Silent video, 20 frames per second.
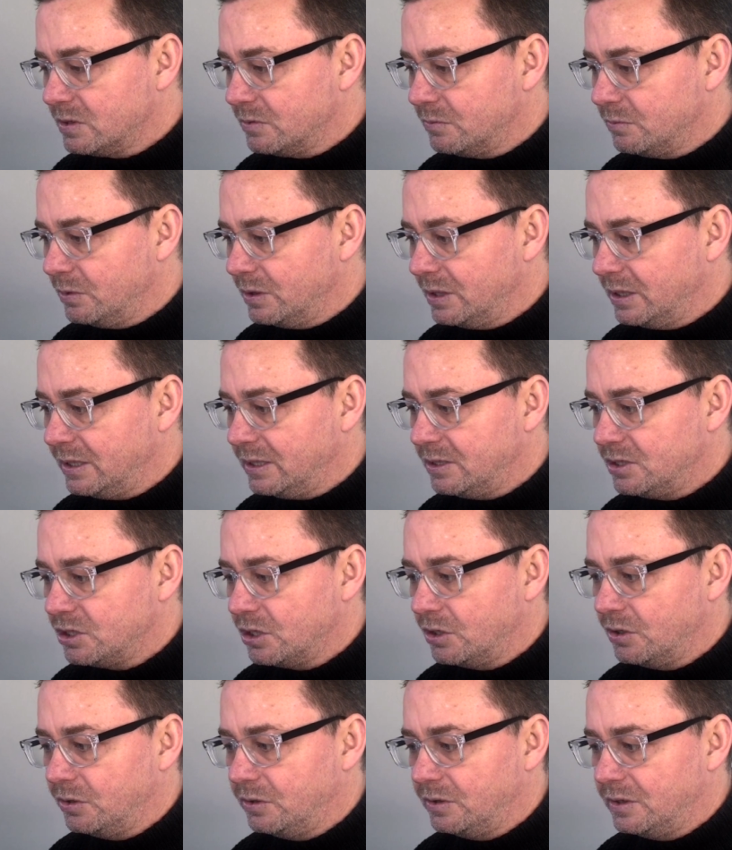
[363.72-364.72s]
to really
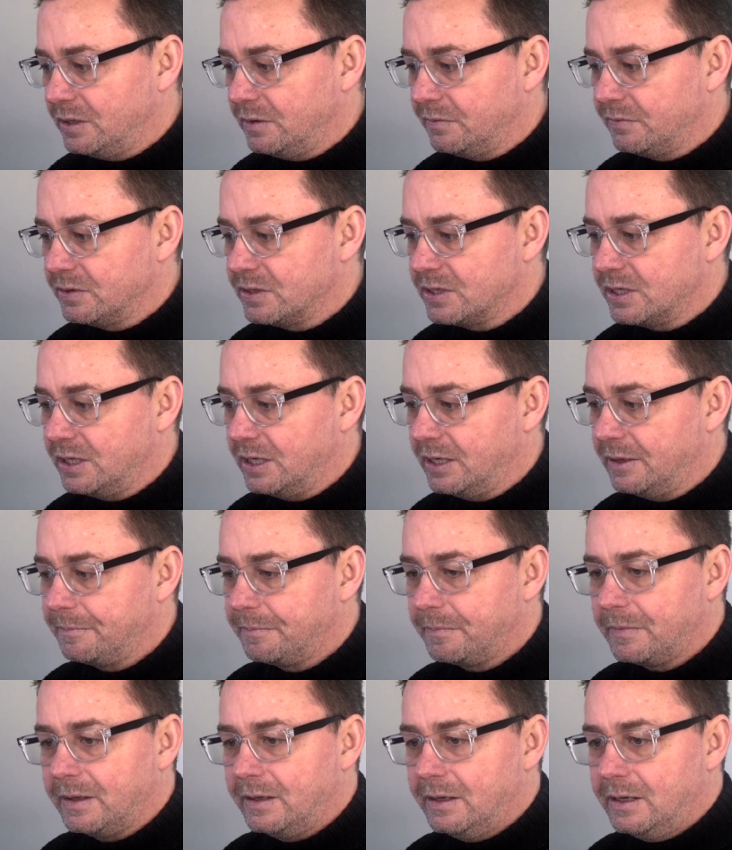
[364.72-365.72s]
show you the difference here.
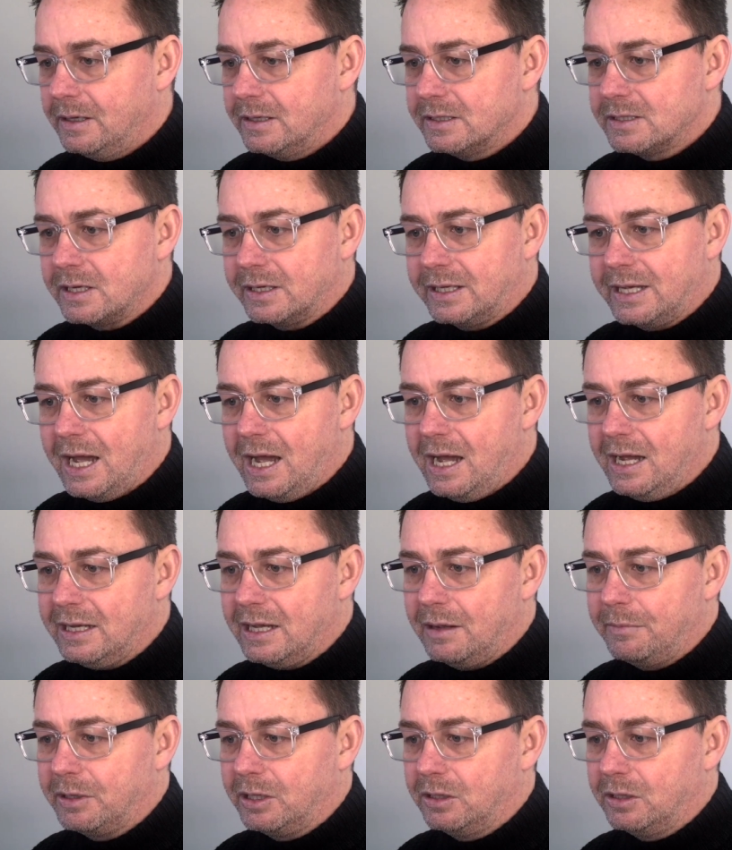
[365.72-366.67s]
So car coming